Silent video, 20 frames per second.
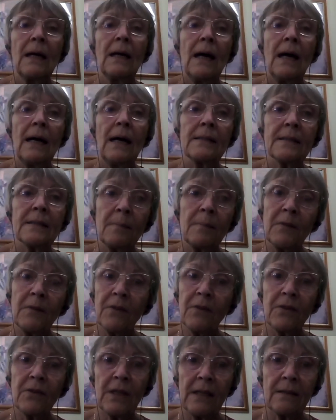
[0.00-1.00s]
and some of
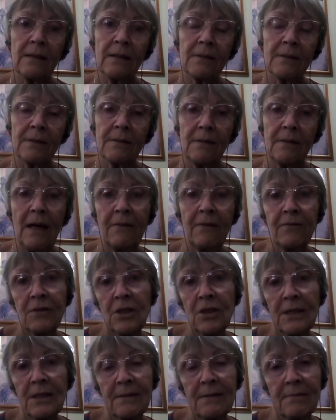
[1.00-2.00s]
the things have
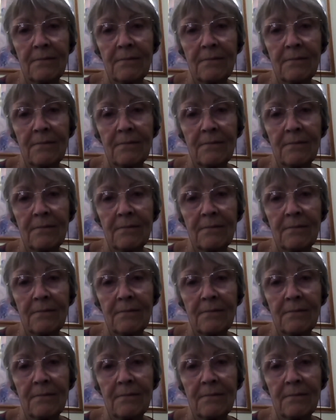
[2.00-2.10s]
just,